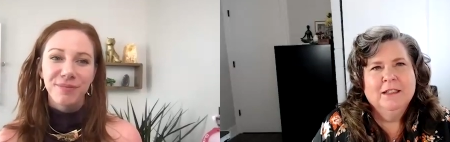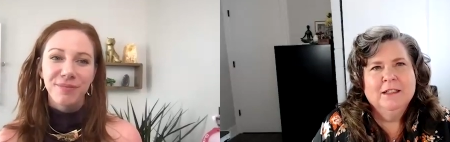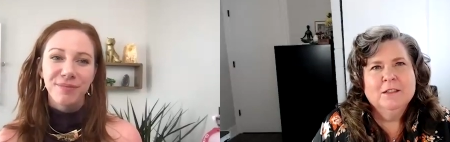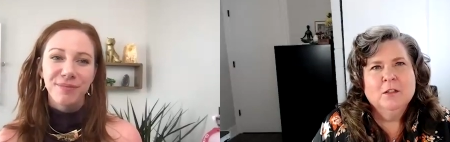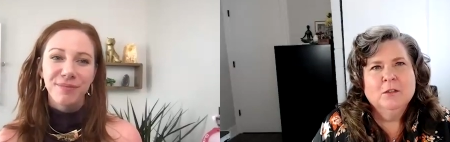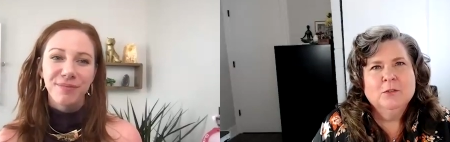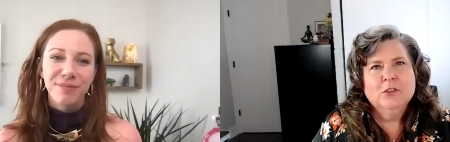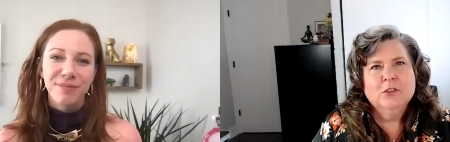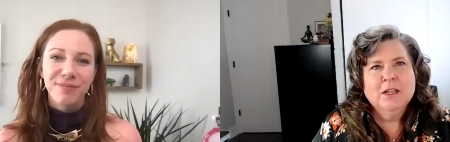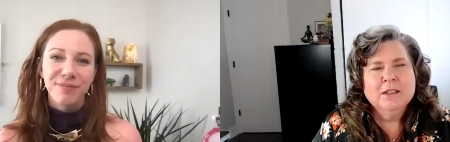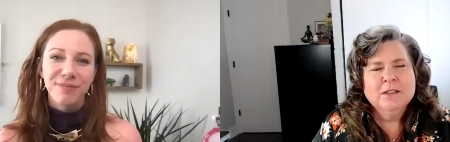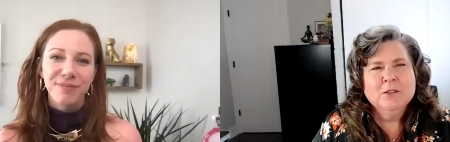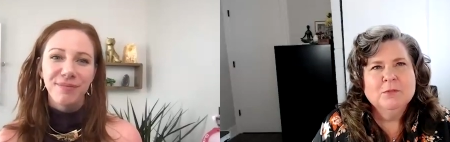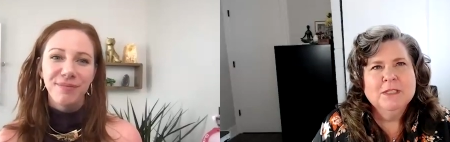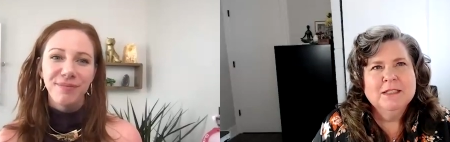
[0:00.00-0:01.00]
Speaker 1: so
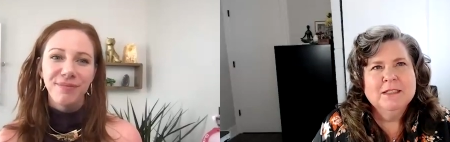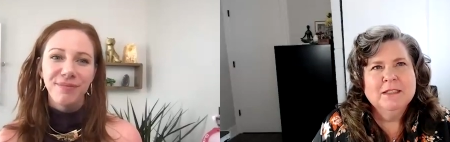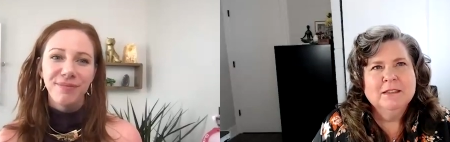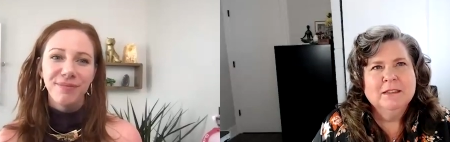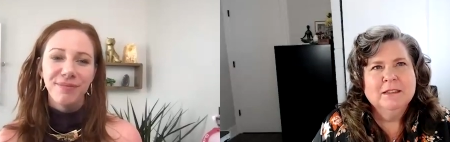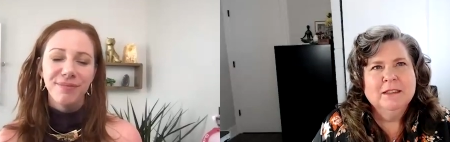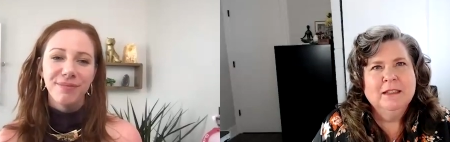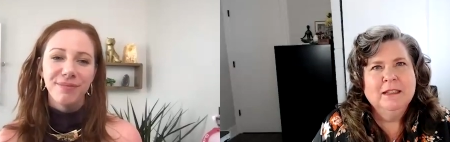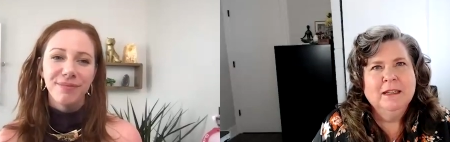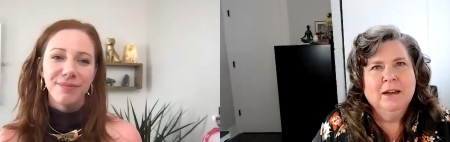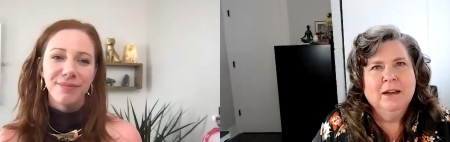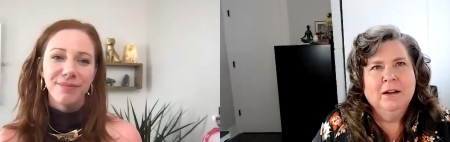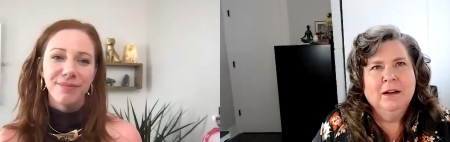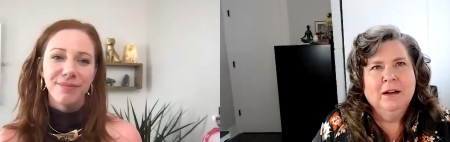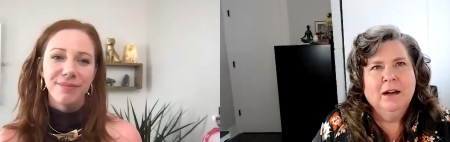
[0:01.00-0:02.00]
just recently,
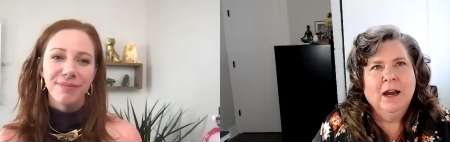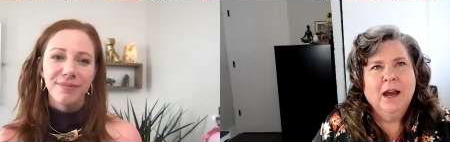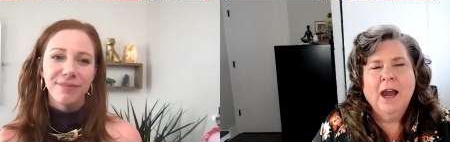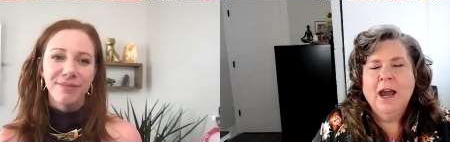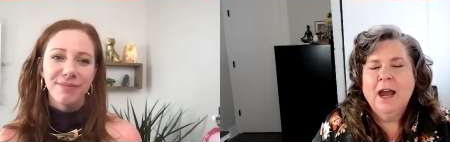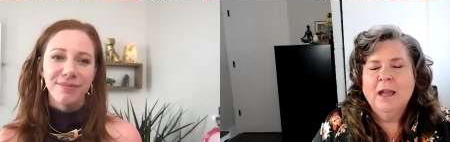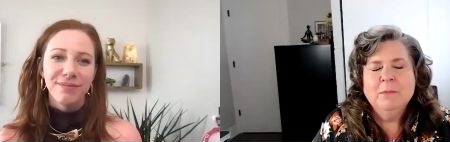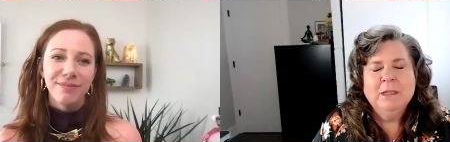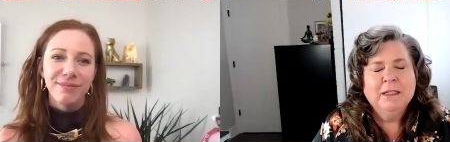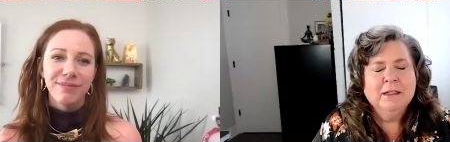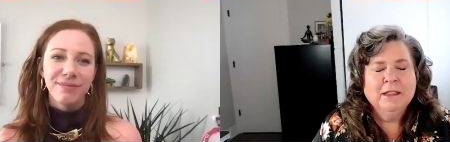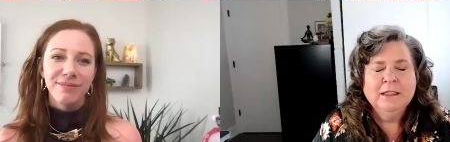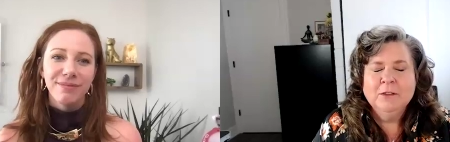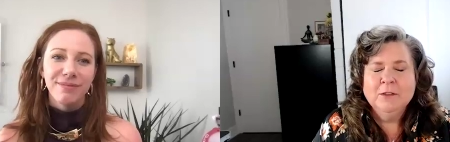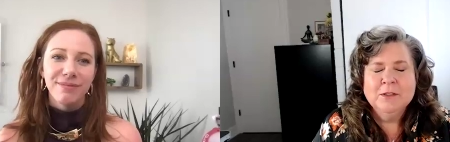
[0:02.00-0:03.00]
I mean, I
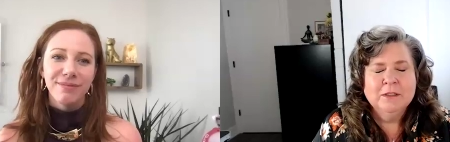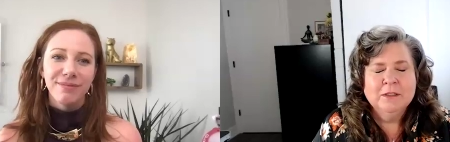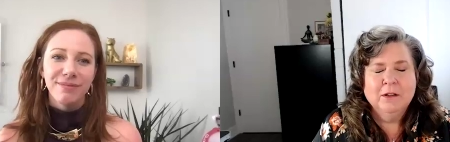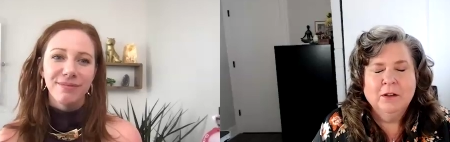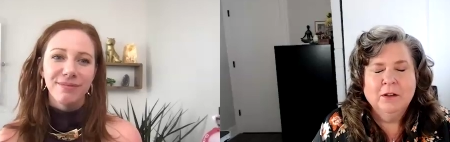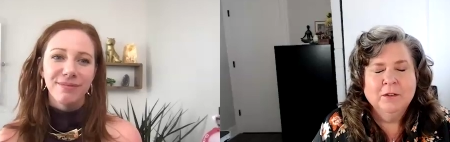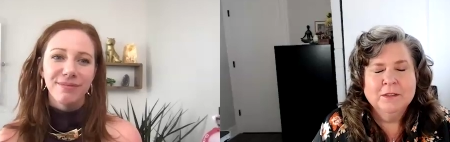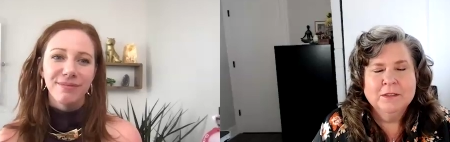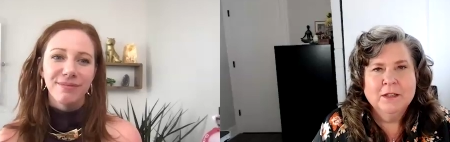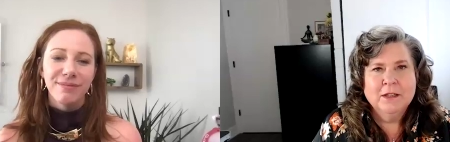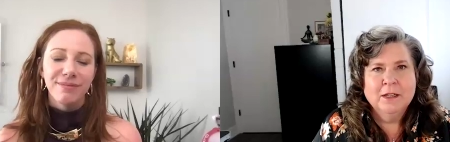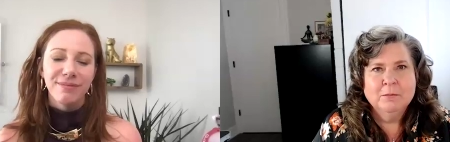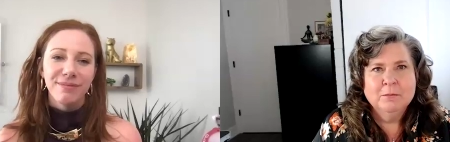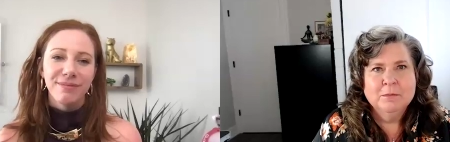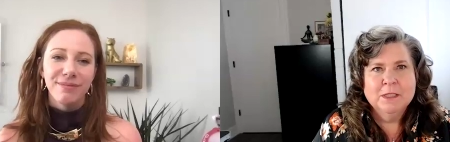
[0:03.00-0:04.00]
use it all the
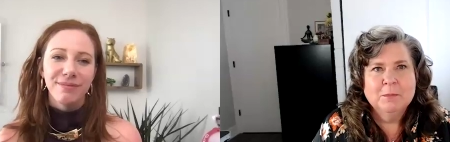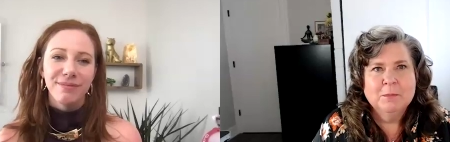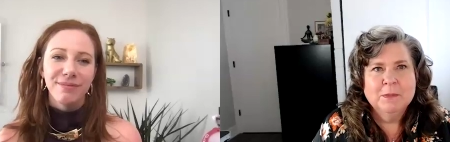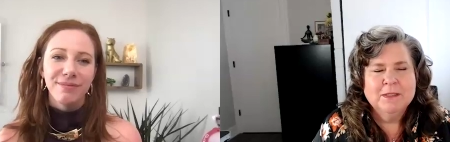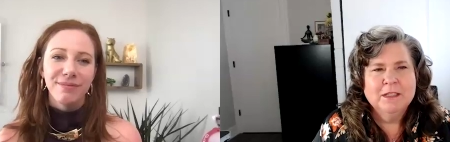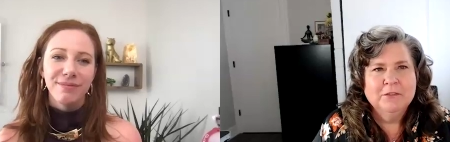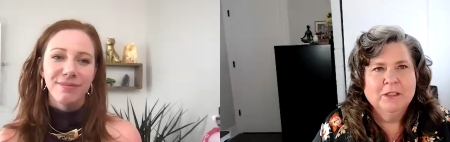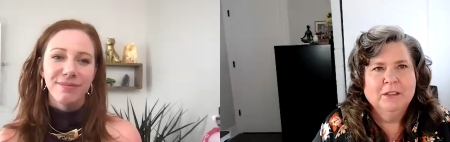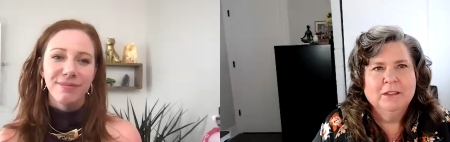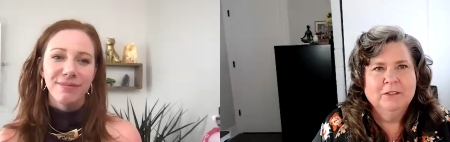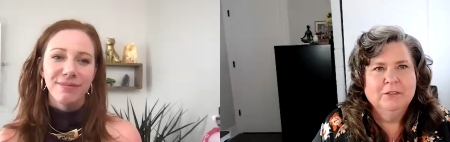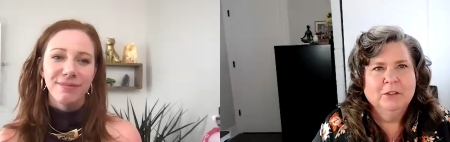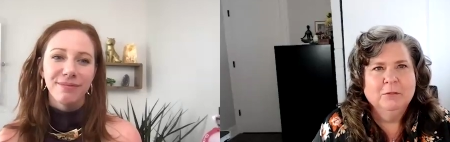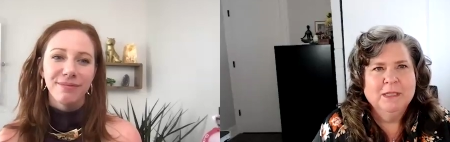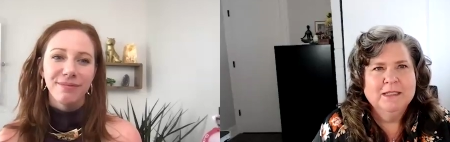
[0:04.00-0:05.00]
time specifically
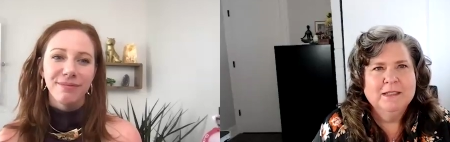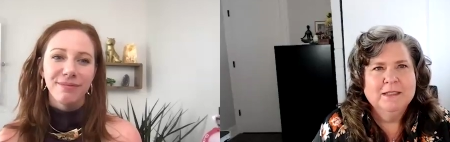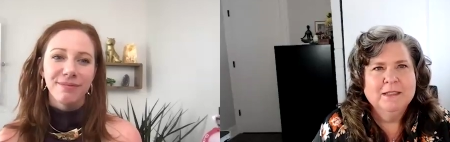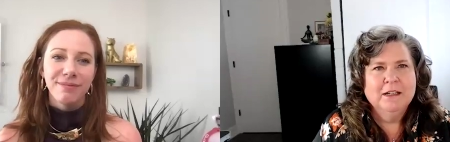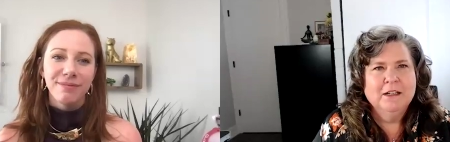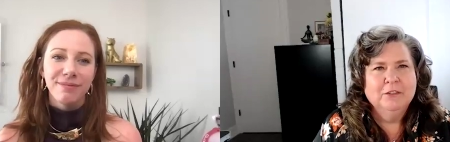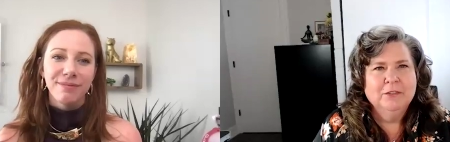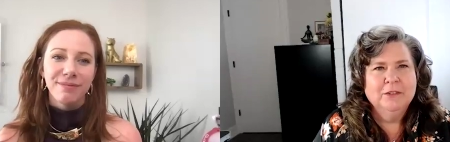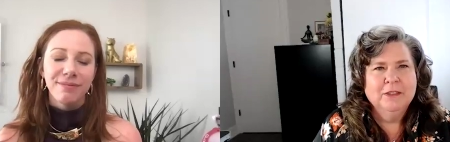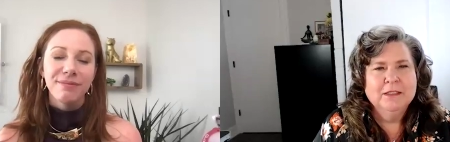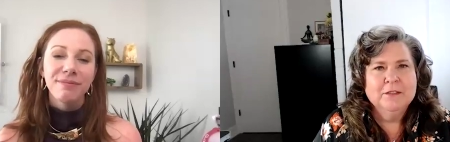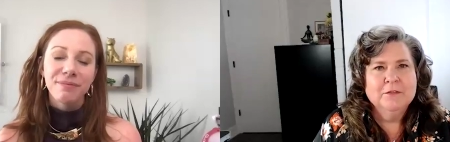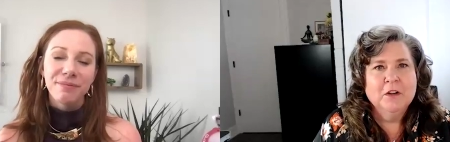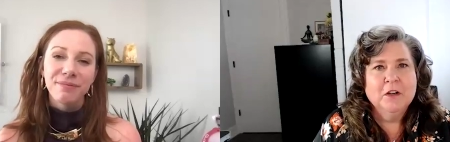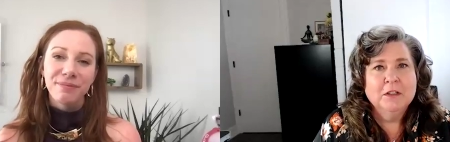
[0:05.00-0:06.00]
for myself, as
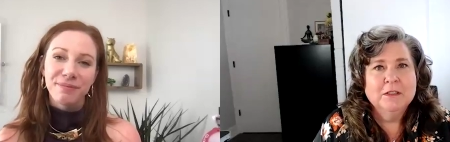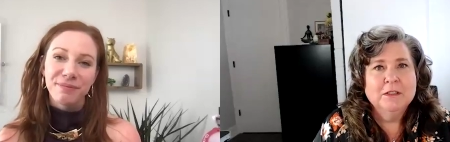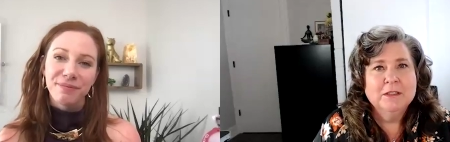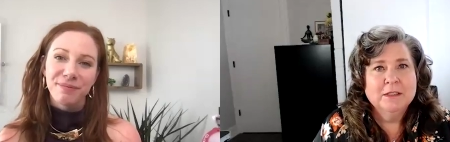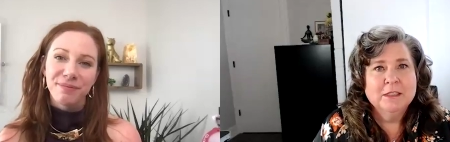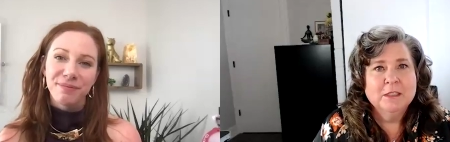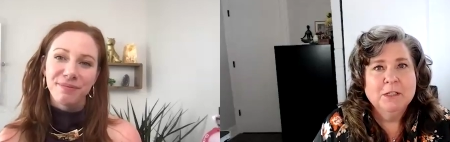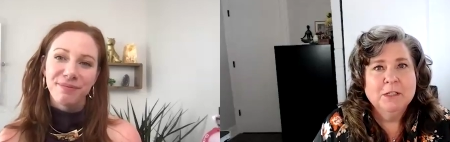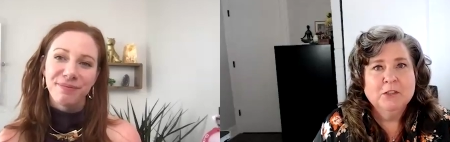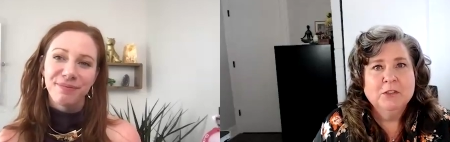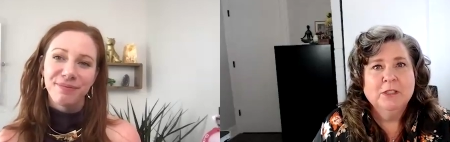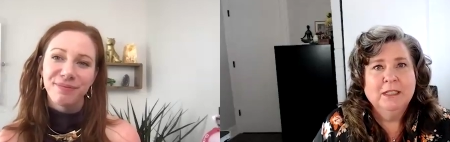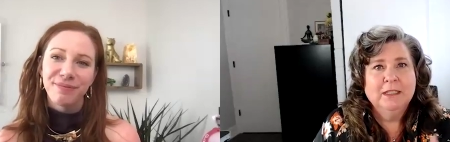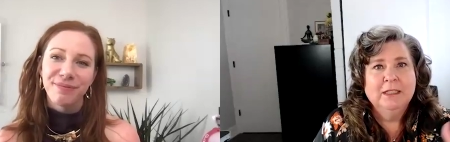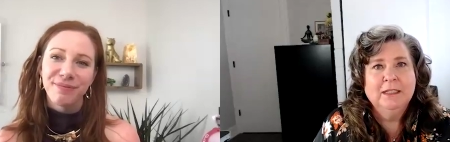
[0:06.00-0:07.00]
far as
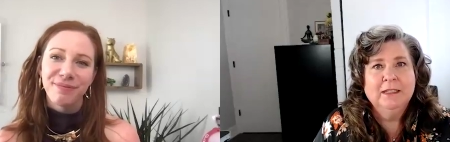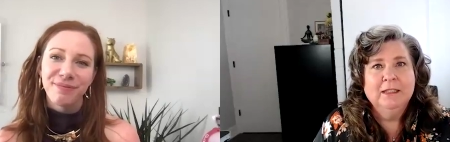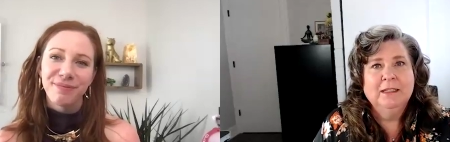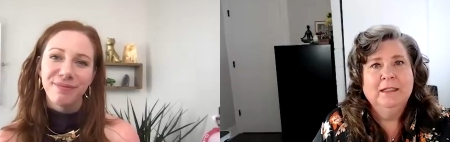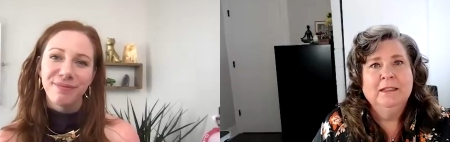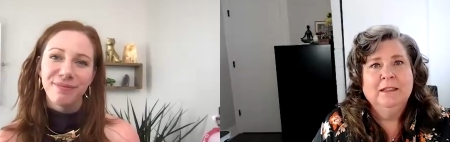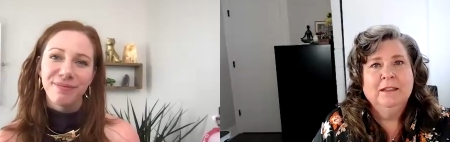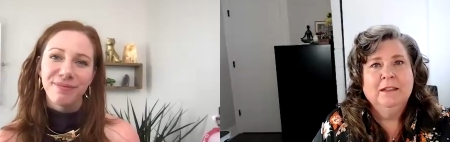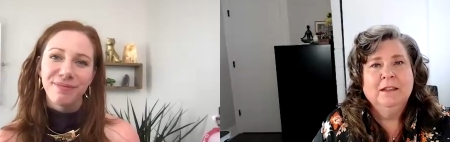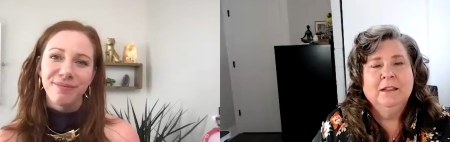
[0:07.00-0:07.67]
especially in